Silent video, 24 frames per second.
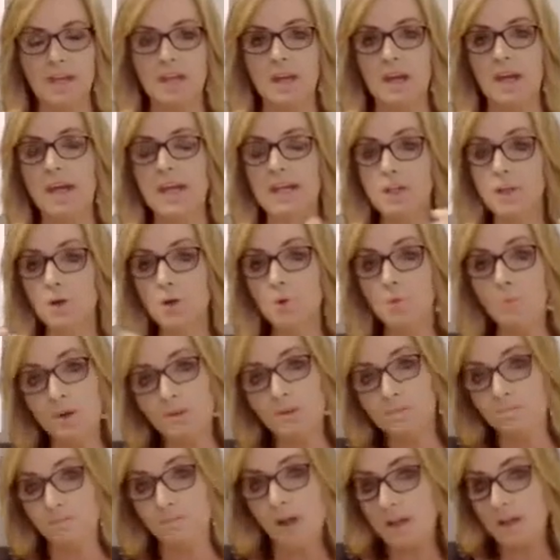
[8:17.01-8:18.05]
I know
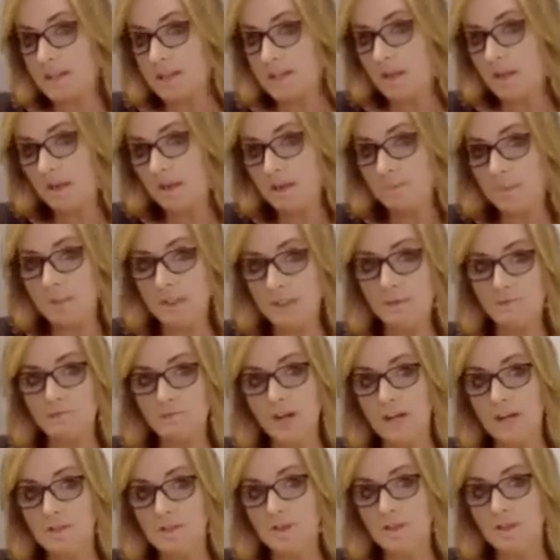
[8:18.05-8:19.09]
what my timely
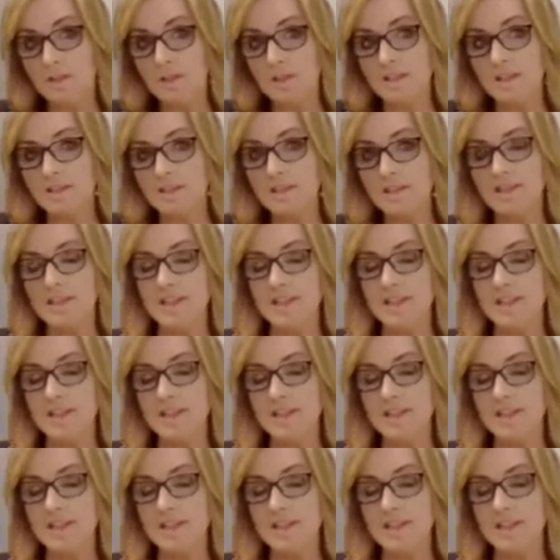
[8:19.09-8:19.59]
fashion is,